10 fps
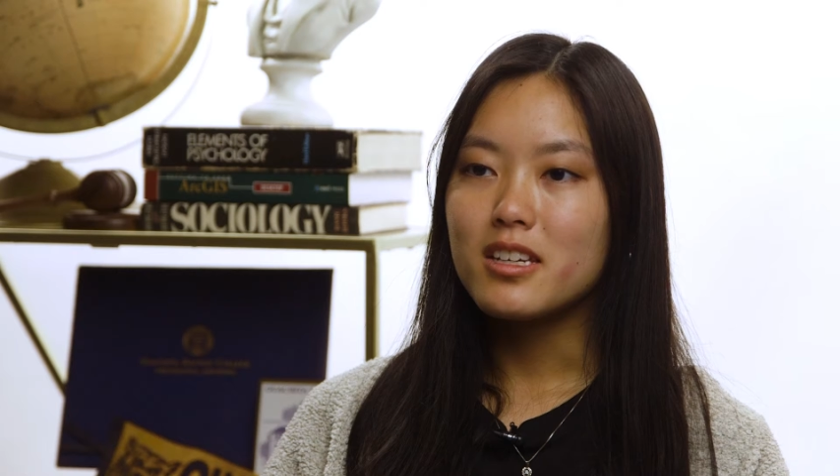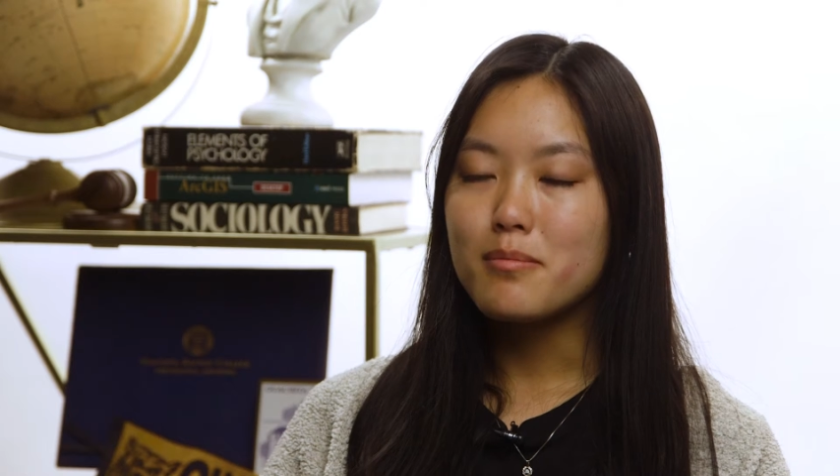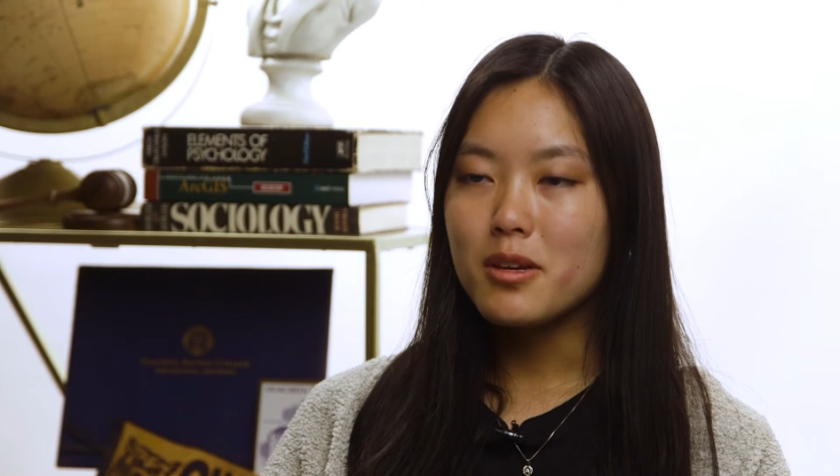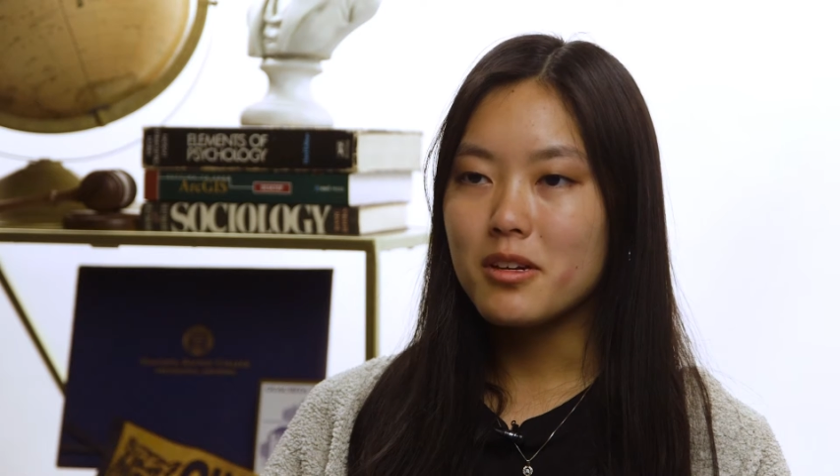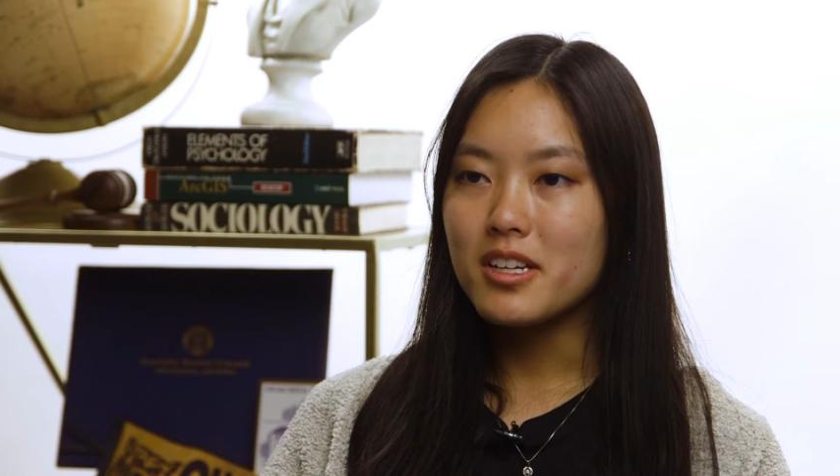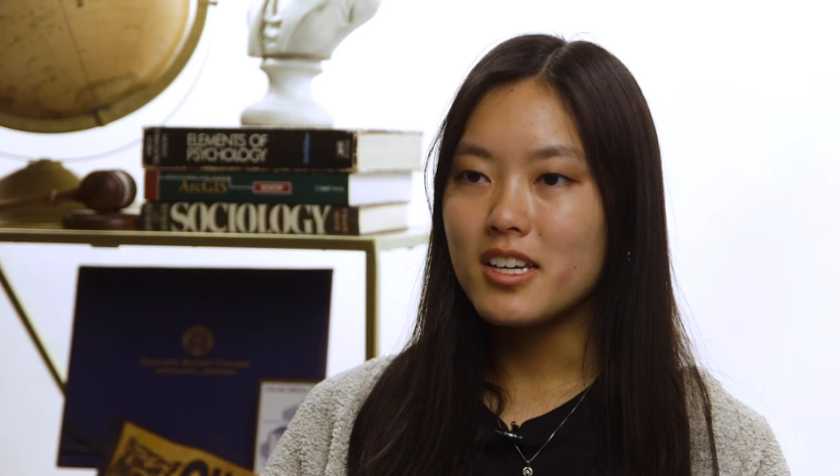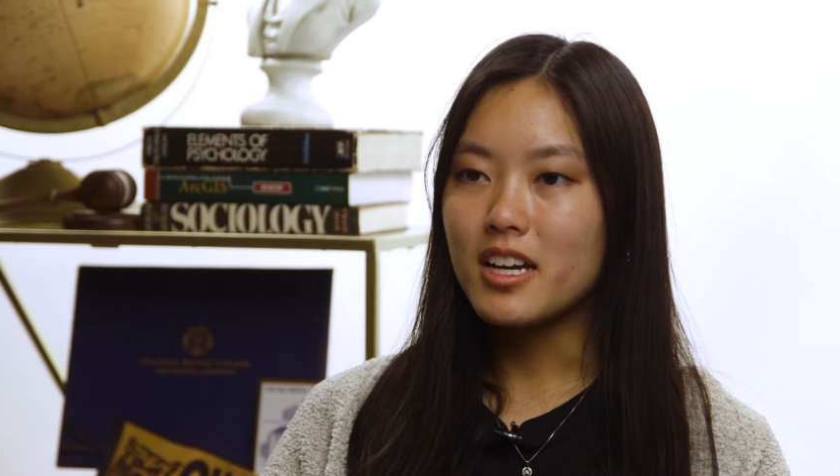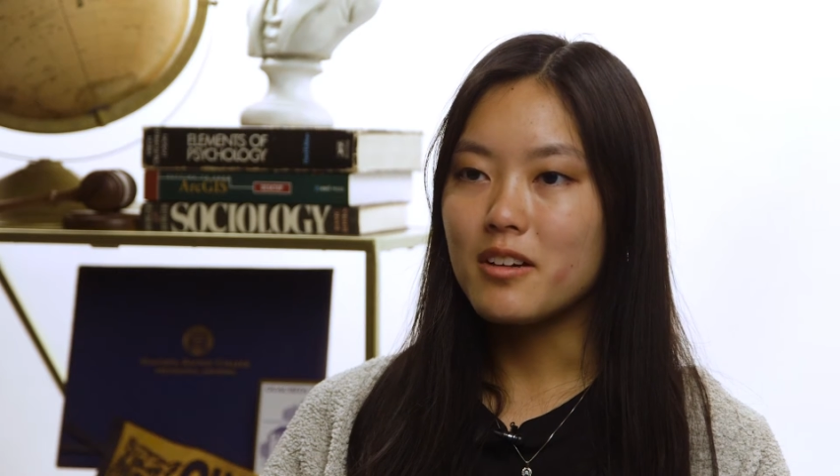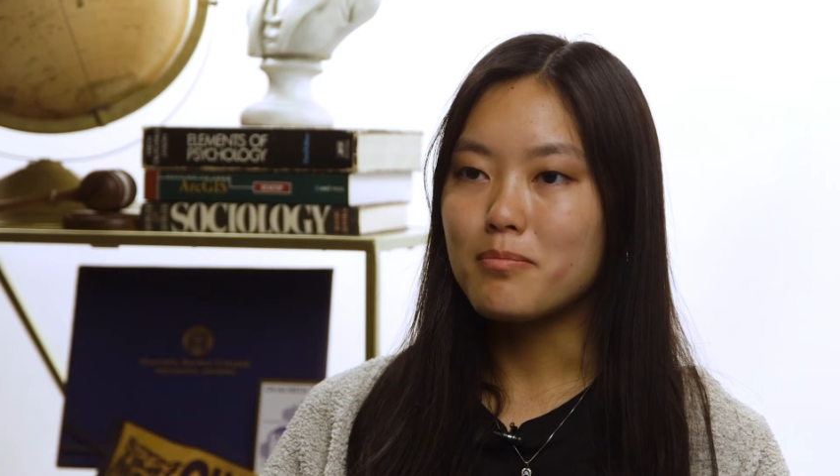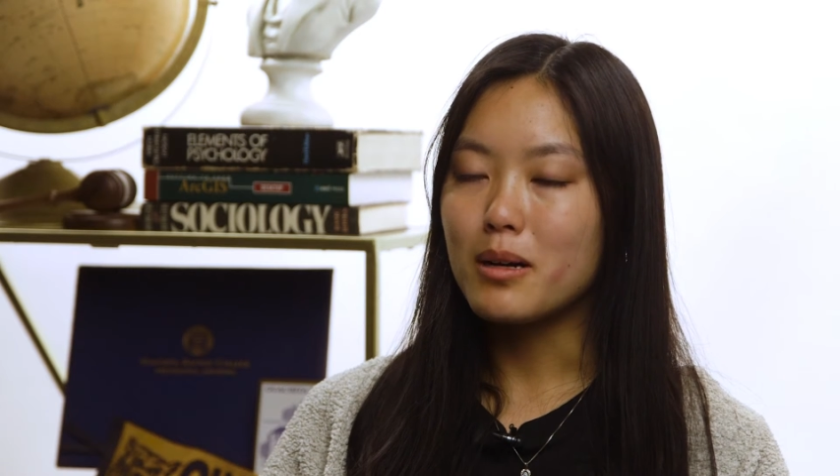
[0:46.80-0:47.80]
The community
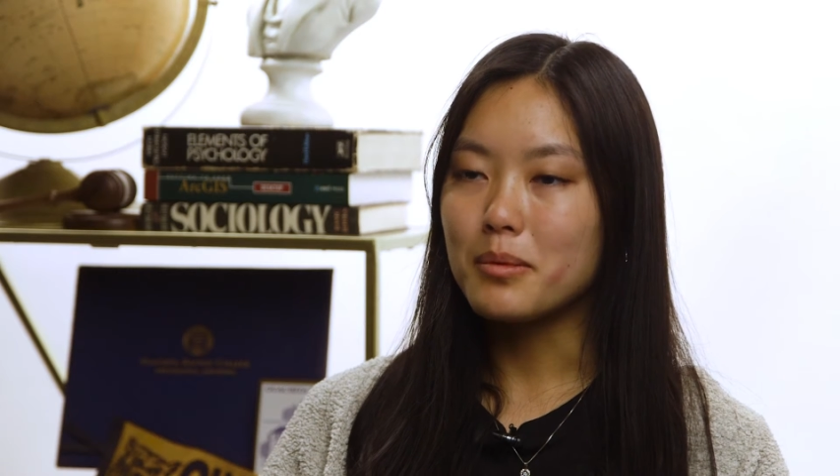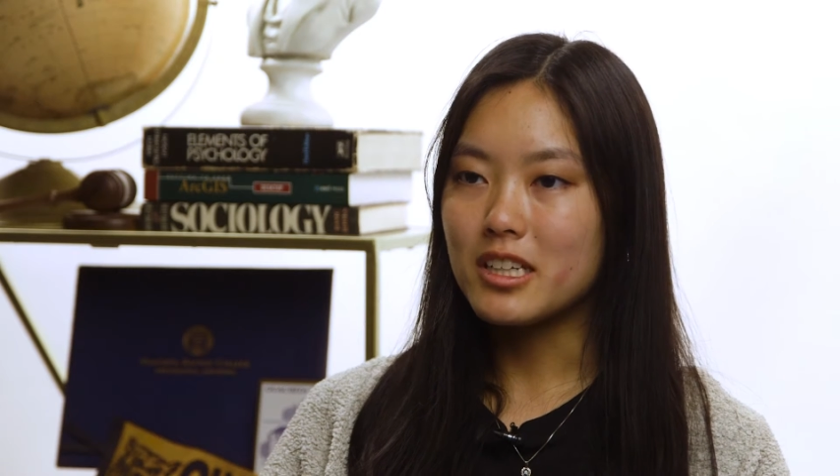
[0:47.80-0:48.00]
of public